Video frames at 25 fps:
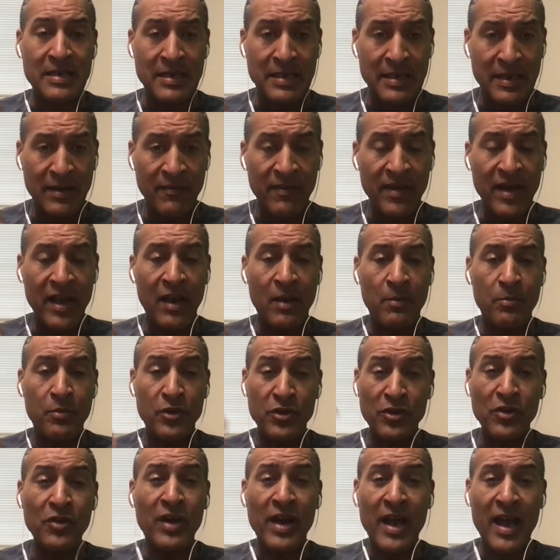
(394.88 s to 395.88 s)
developer,
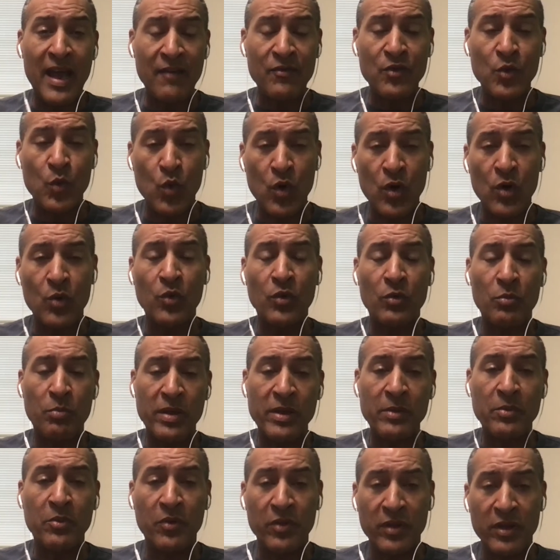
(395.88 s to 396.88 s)
you're going to have to work with
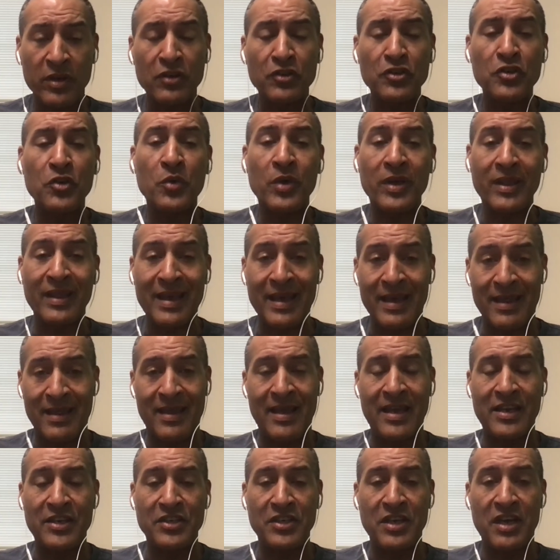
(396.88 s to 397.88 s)
people that are doing
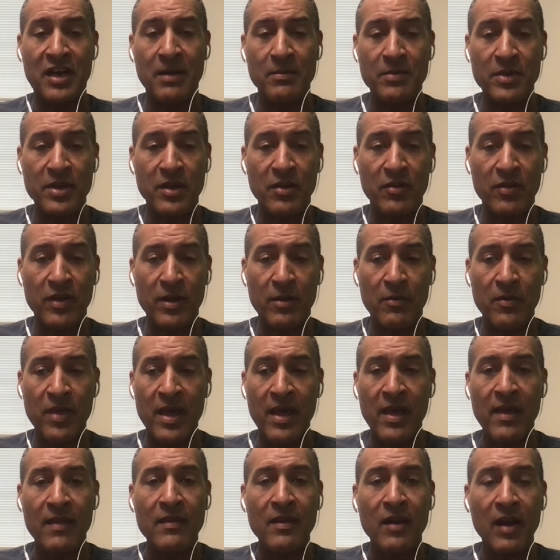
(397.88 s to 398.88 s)
that job.
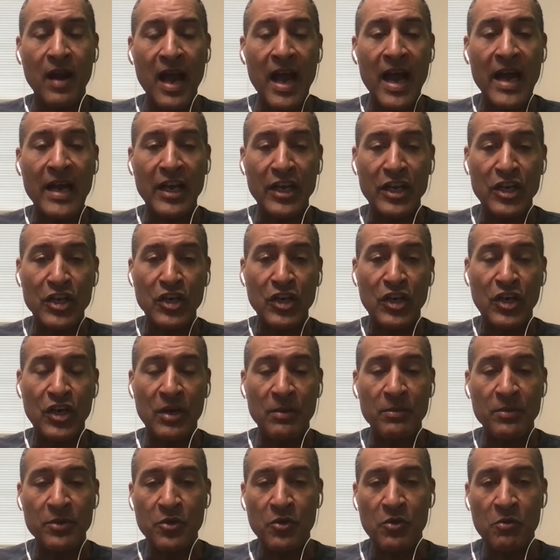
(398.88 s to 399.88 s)
They're likely going to
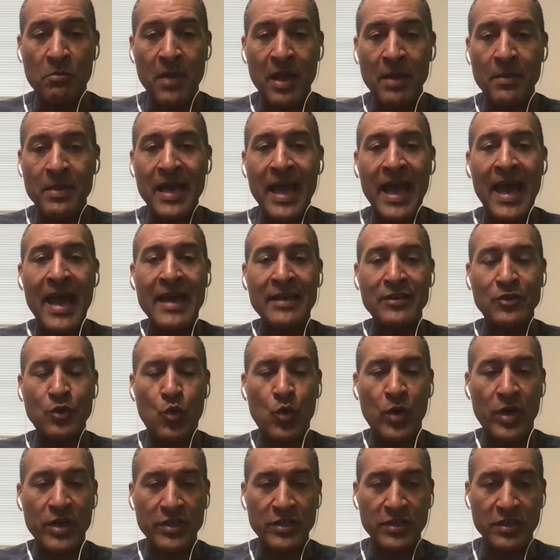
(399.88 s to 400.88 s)
come to you and maybe ask
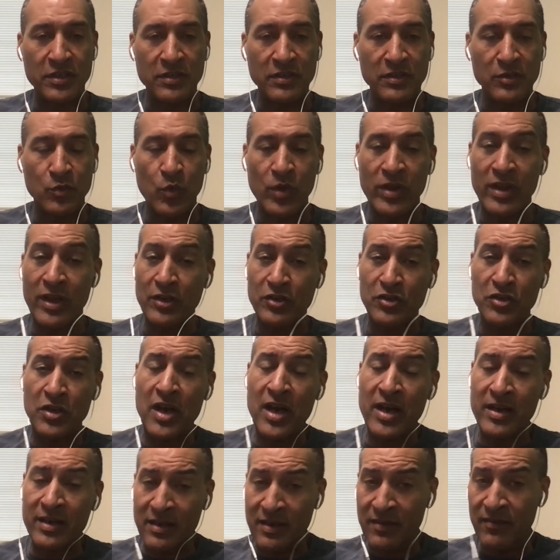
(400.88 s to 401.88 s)
questions when they're
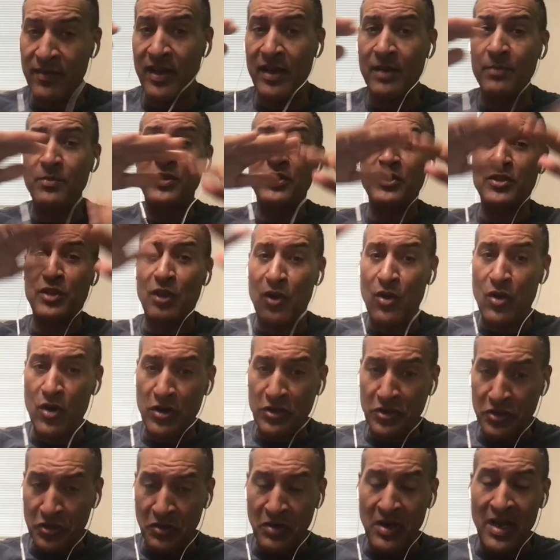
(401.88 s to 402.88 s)
trying to develop this
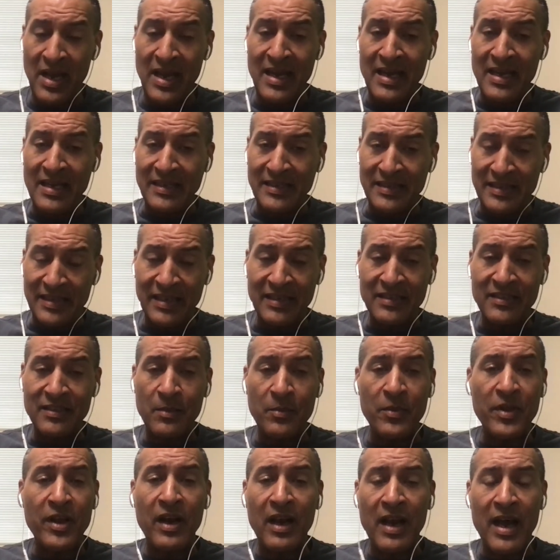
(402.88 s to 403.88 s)
larger
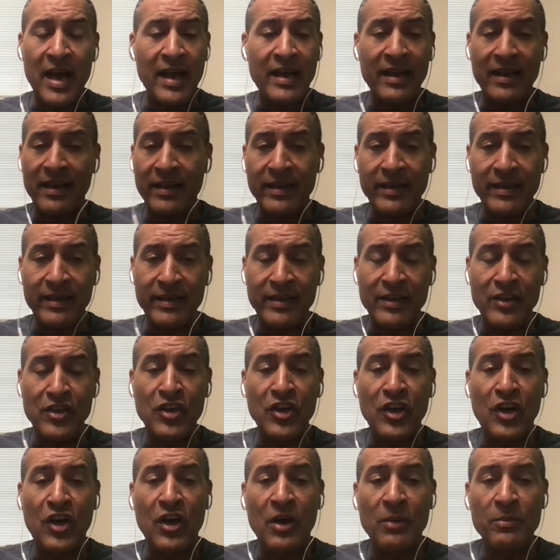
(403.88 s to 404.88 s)
system. They're likely
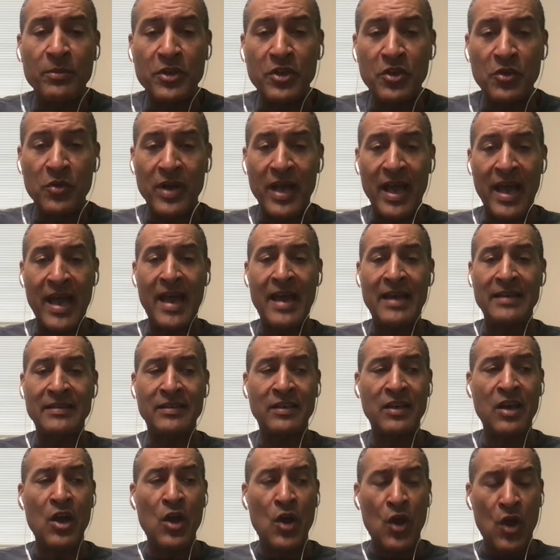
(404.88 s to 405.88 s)
going to come to you and
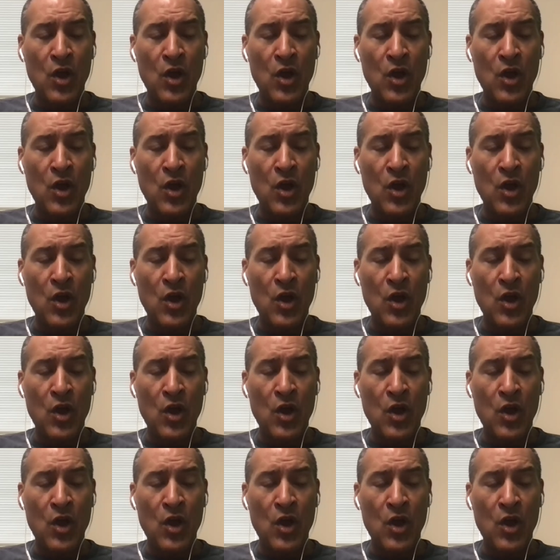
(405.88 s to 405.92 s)
ask